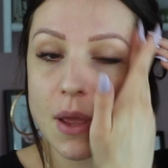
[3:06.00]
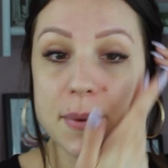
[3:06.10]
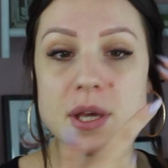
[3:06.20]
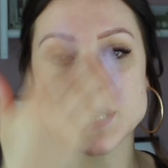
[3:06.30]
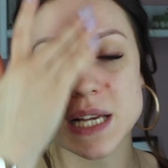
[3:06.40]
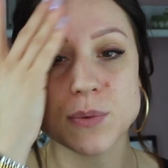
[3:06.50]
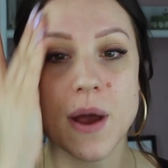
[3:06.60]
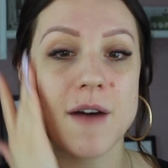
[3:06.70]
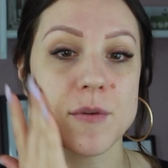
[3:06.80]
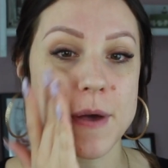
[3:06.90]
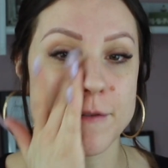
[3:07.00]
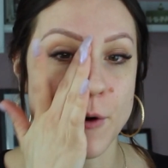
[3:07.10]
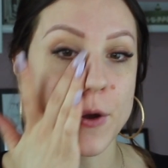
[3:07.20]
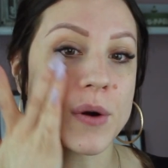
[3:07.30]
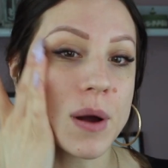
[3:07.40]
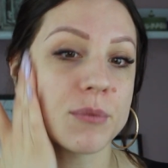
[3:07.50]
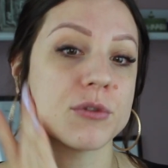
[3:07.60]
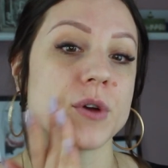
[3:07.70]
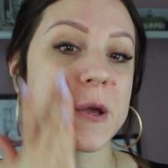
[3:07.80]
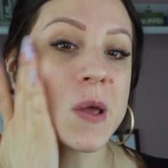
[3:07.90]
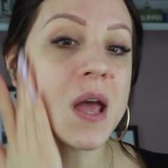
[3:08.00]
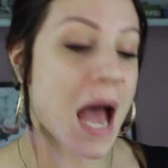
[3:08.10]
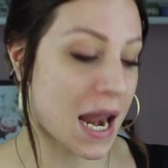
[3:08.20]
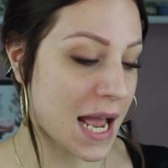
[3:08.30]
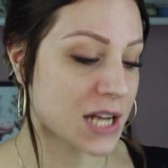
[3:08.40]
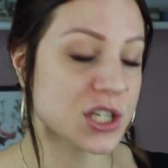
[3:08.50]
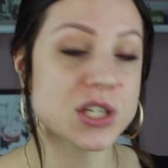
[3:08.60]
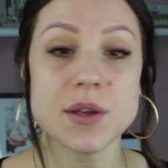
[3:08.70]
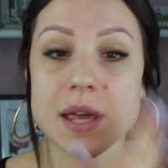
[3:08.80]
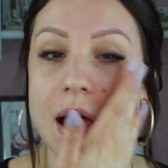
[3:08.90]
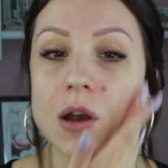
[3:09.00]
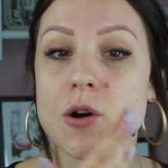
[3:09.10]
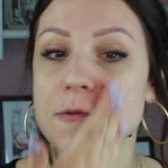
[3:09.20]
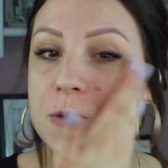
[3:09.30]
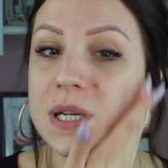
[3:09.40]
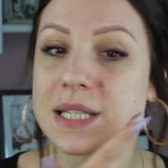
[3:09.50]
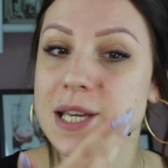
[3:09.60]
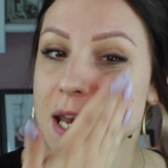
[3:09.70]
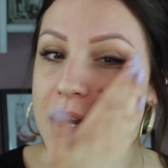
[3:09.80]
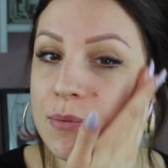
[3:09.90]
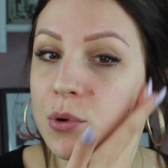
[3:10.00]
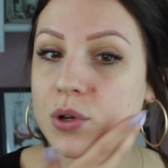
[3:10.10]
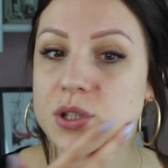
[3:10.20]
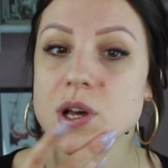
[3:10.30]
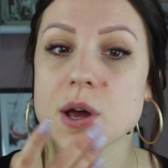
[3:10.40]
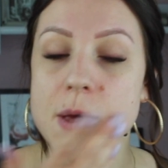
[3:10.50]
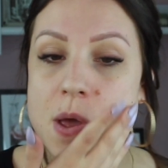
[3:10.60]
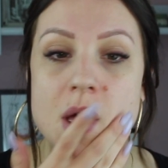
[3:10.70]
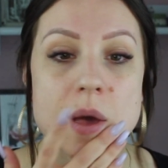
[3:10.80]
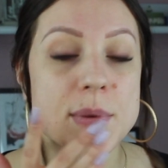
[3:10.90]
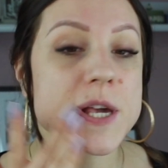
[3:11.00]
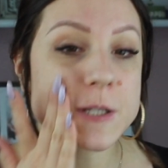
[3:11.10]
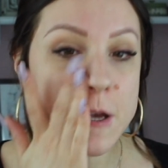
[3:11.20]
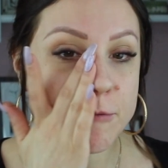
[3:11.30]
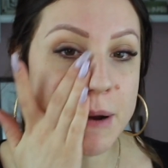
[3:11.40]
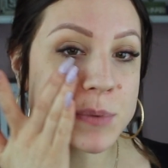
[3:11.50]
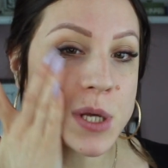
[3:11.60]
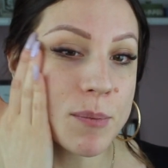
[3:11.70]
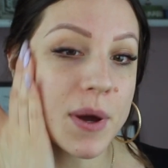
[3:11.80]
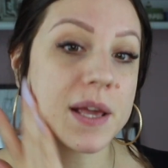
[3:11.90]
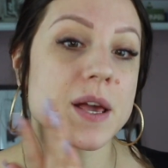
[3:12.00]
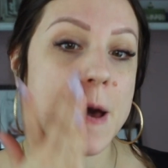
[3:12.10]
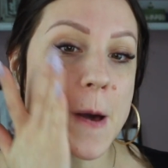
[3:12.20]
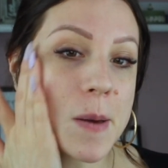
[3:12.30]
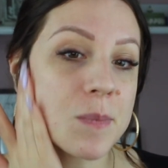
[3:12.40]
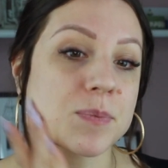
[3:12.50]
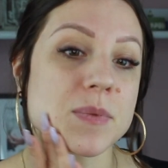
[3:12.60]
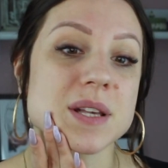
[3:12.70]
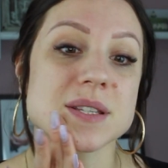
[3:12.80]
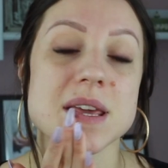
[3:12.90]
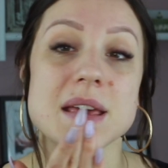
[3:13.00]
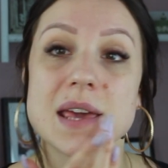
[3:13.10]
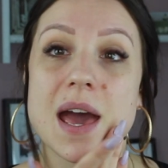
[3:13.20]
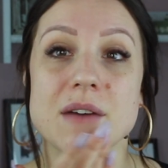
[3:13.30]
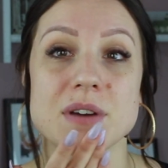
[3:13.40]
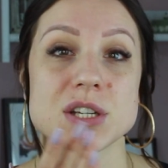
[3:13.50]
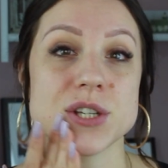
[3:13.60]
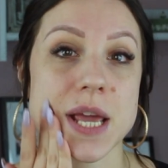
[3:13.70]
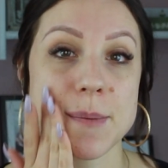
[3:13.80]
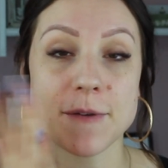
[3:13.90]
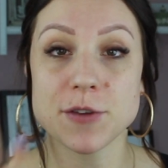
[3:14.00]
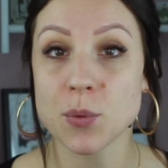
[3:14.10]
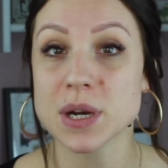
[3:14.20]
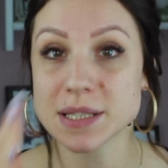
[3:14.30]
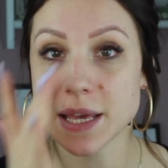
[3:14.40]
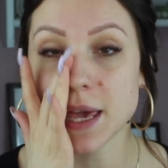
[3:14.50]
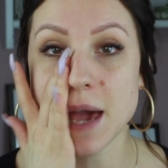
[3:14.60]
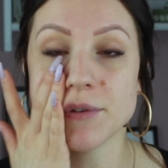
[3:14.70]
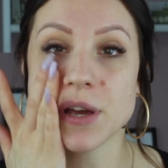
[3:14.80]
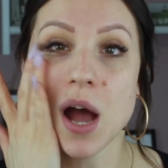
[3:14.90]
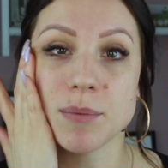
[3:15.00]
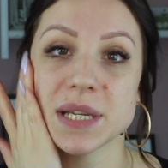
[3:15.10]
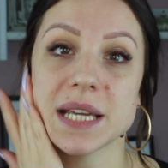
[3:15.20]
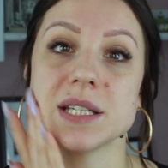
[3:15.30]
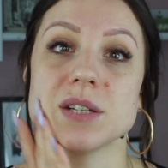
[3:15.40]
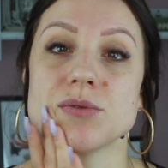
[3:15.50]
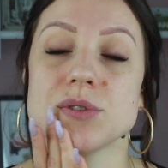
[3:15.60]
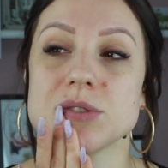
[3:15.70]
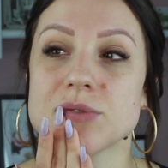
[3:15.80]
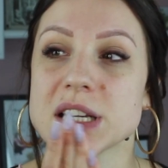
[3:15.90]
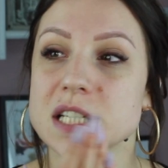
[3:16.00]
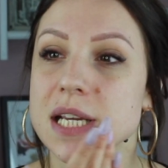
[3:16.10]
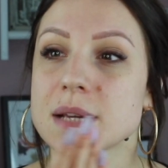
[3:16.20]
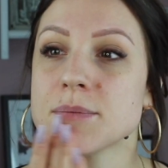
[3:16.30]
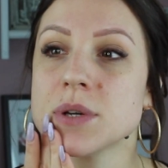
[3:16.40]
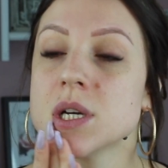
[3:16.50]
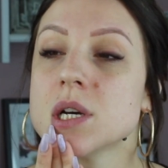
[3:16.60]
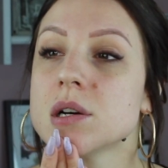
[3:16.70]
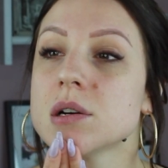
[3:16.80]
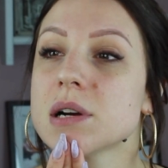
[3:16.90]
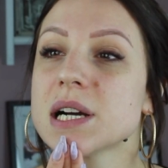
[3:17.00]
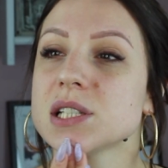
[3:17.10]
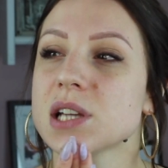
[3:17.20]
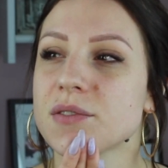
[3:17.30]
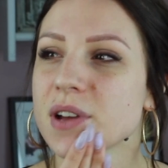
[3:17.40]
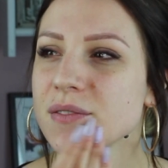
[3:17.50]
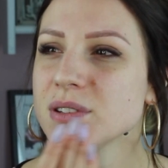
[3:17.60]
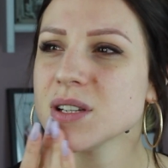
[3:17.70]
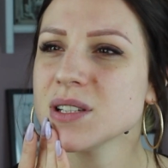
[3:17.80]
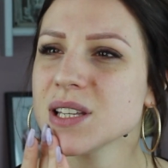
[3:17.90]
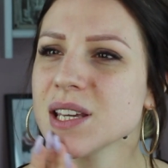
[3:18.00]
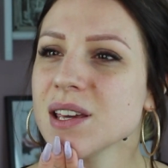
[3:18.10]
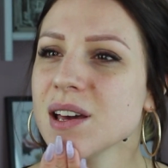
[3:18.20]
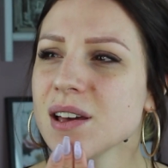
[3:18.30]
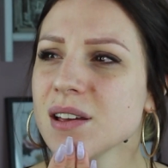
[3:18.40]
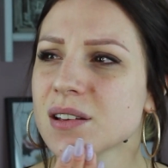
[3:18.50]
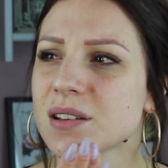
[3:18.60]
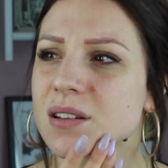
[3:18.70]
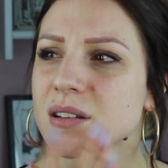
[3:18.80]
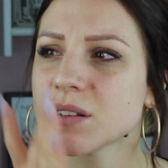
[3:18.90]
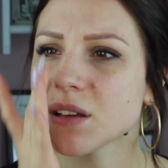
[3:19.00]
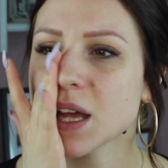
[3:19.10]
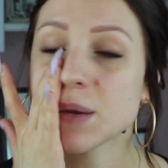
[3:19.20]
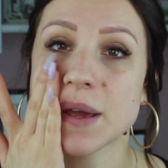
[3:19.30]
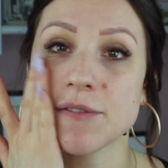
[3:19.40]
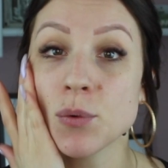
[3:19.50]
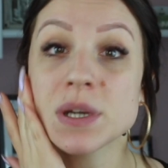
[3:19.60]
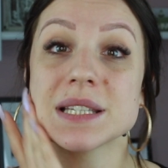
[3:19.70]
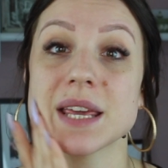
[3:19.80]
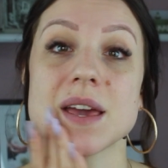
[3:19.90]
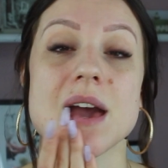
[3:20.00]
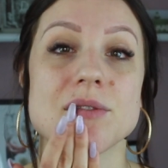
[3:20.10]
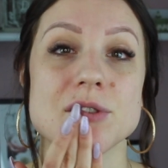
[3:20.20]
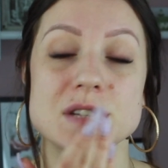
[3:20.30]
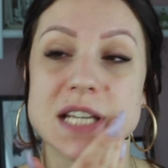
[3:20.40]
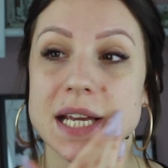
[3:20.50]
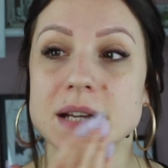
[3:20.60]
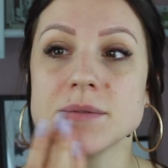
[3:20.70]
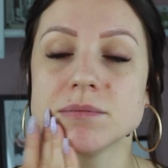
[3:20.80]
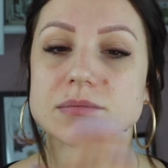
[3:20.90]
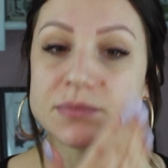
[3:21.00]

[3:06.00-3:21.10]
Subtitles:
because that's where I have a bit of oil come through. And I actually don't get a lot of oily skin anymore. So because I've ramped up my skincare regime, if you want a skincare updated regime, actually, have I ever done a skincare? Anyway, if you want a skincare routine